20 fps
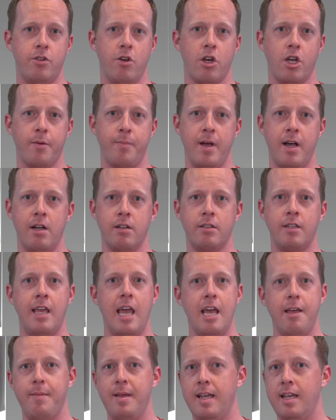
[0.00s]
talk about
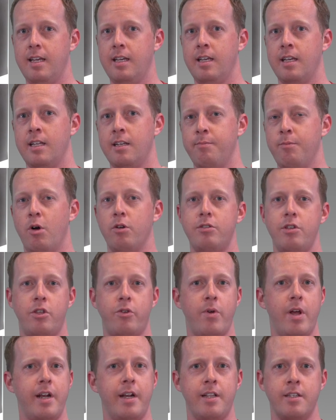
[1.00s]
gaming and
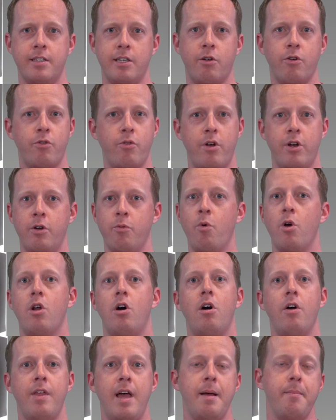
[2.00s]
multi-threaded and single-threaded and what
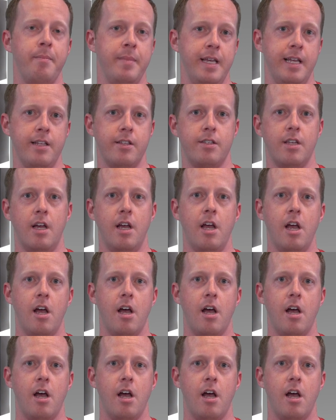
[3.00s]
all that means.